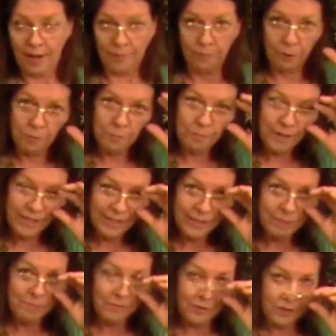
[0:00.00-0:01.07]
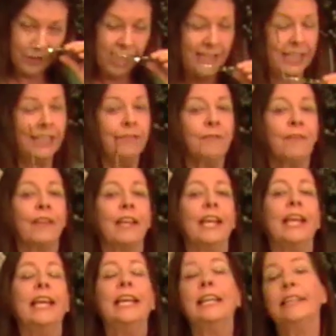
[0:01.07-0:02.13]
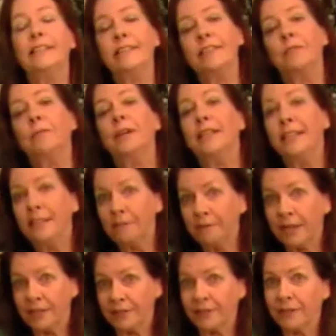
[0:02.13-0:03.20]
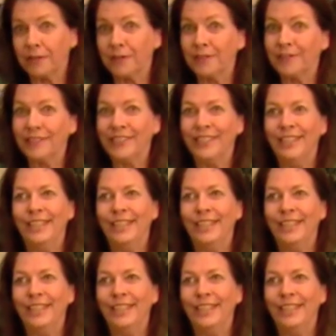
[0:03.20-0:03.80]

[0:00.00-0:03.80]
Momentum trading is when the investors